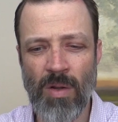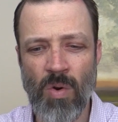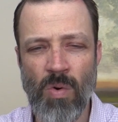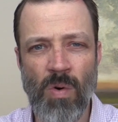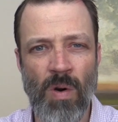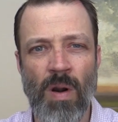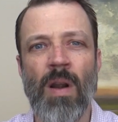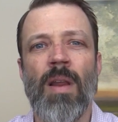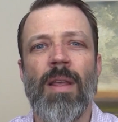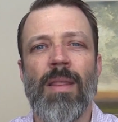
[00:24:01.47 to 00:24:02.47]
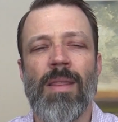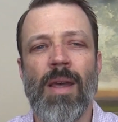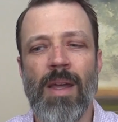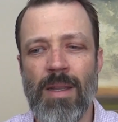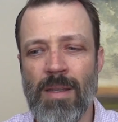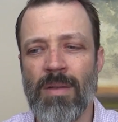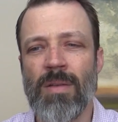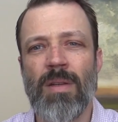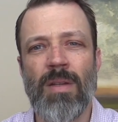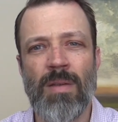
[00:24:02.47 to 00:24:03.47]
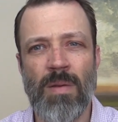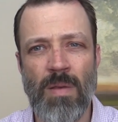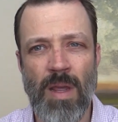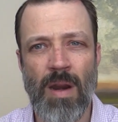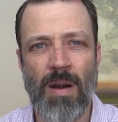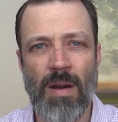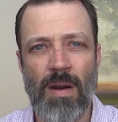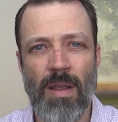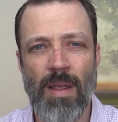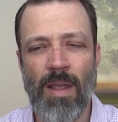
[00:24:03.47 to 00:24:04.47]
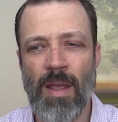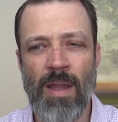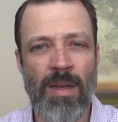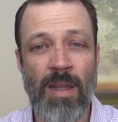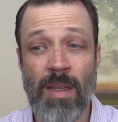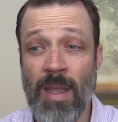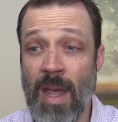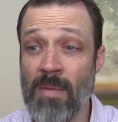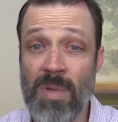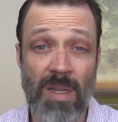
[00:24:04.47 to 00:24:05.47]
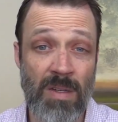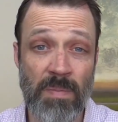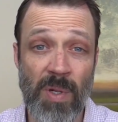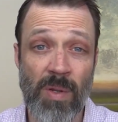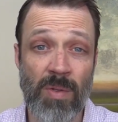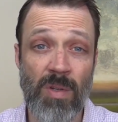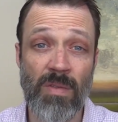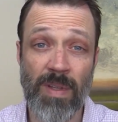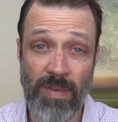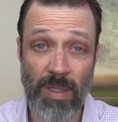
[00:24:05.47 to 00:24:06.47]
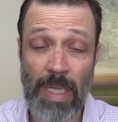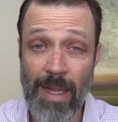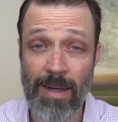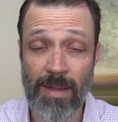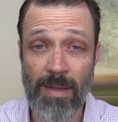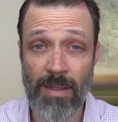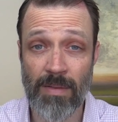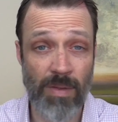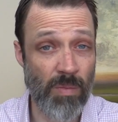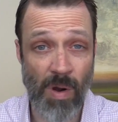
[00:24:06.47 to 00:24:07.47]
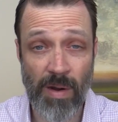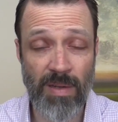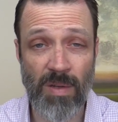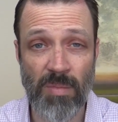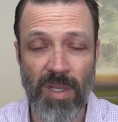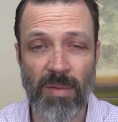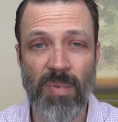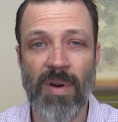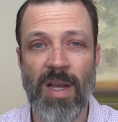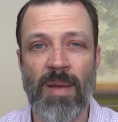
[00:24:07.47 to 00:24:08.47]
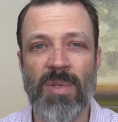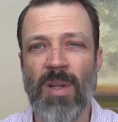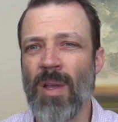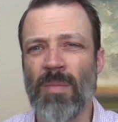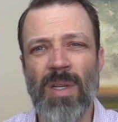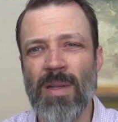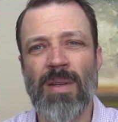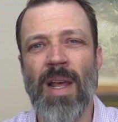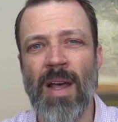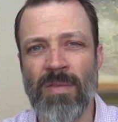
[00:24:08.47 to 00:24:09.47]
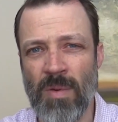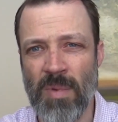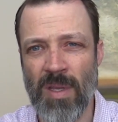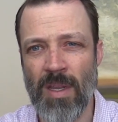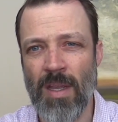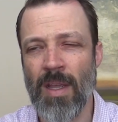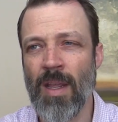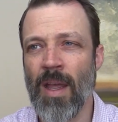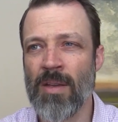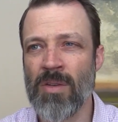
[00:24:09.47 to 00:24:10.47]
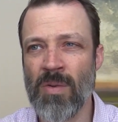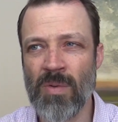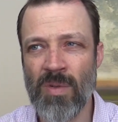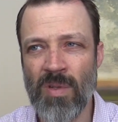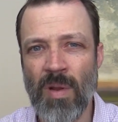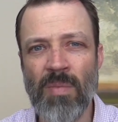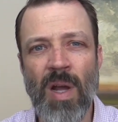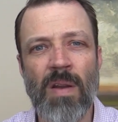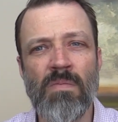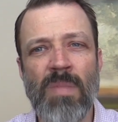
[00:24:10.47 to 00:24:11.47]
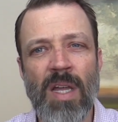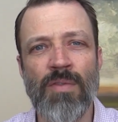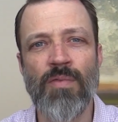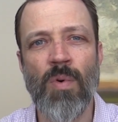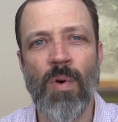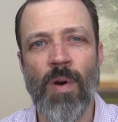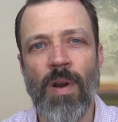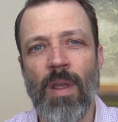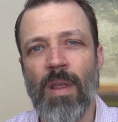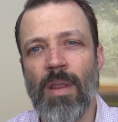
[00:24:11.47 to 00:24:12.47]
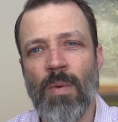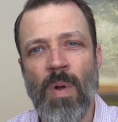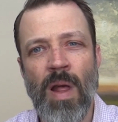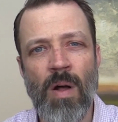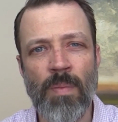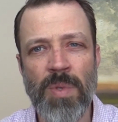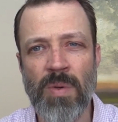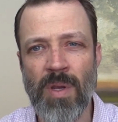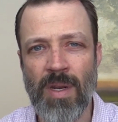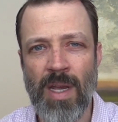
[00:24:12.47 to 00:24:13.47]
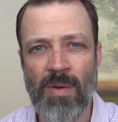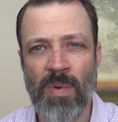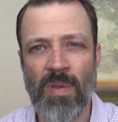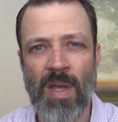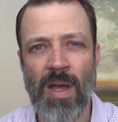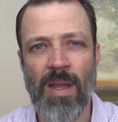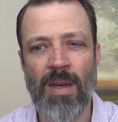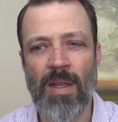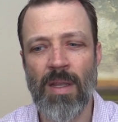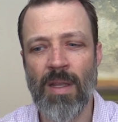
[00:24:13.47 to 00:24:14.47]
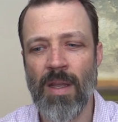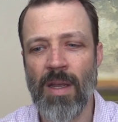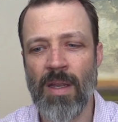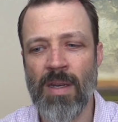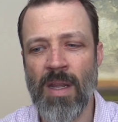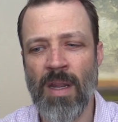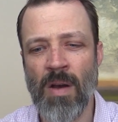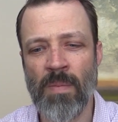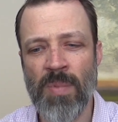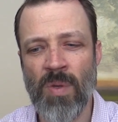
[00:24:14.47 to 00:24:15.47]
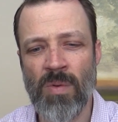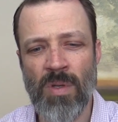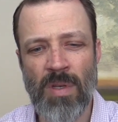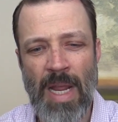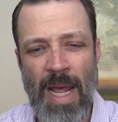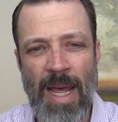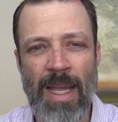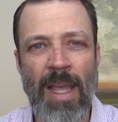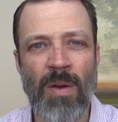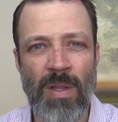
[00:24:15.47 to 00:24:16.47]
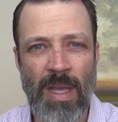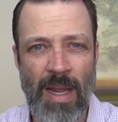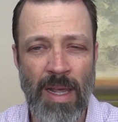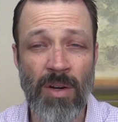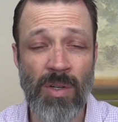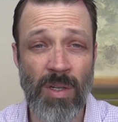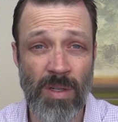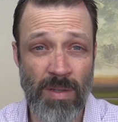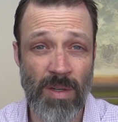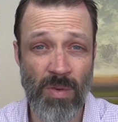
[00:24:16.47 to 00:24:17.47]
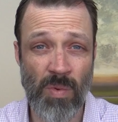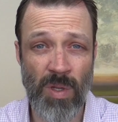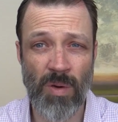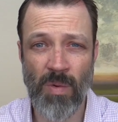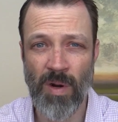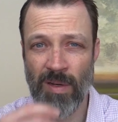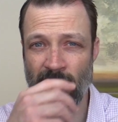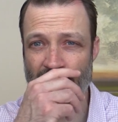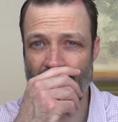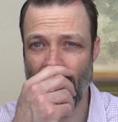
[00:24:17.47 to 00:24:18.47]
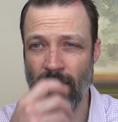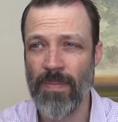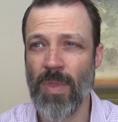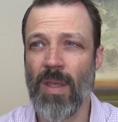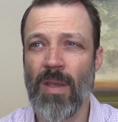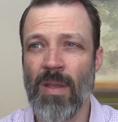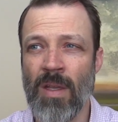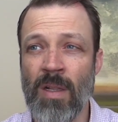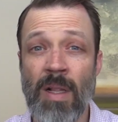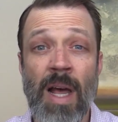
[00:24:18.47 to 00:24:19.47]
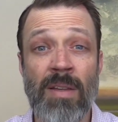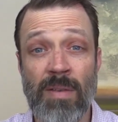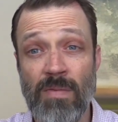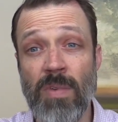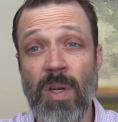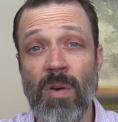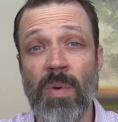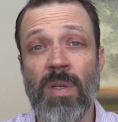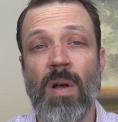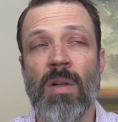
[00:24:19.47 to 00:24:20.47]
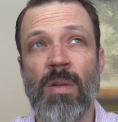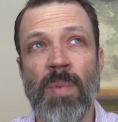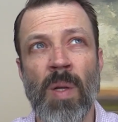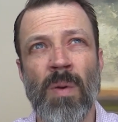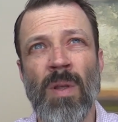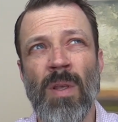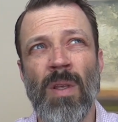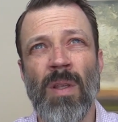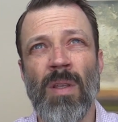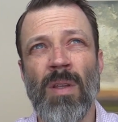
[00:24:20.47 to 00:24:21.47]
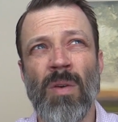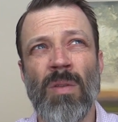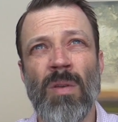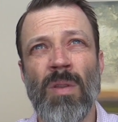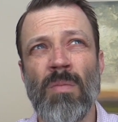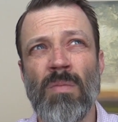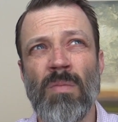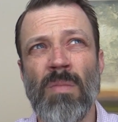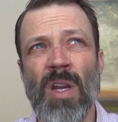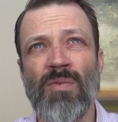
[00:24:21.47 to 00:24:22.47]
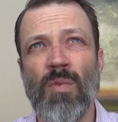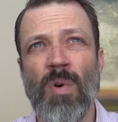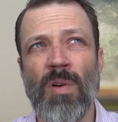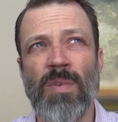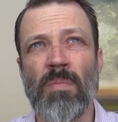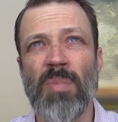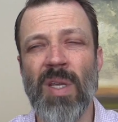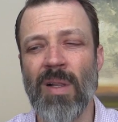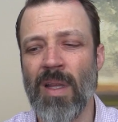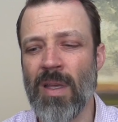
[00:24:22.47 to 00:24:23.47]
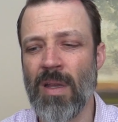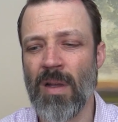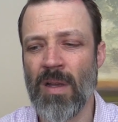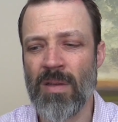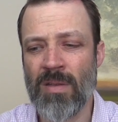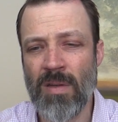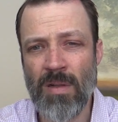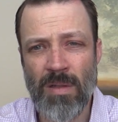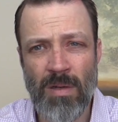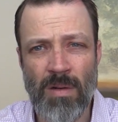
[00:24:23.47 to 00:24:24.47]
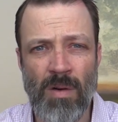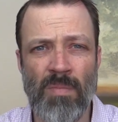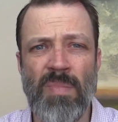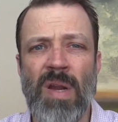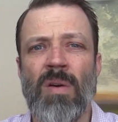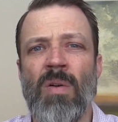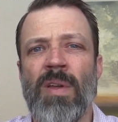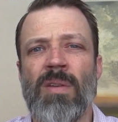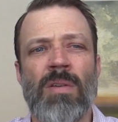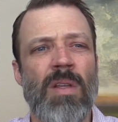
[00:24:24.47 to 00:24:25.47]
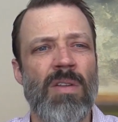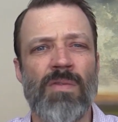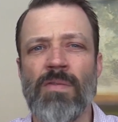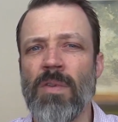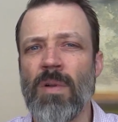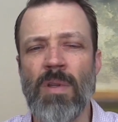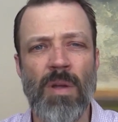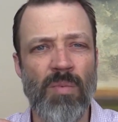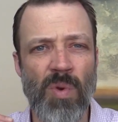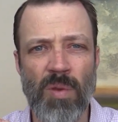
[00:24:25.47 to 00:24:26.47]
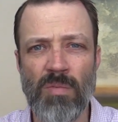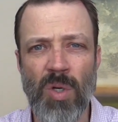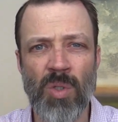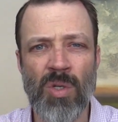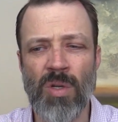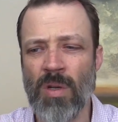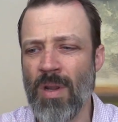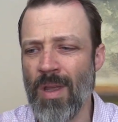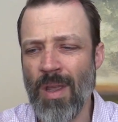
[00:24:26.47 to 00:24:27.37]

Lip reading: the core that is there. And it can be explosive if you let it, if you want it to be, perhaps. But it doesn't have to be. And so some kind of metaphor that will help you connect with that and help you just hang out in that energy is what you're wanting to do. In the last video, we talked about the metaphor of it being like a cylinder or barrel that just gets filled up with emotion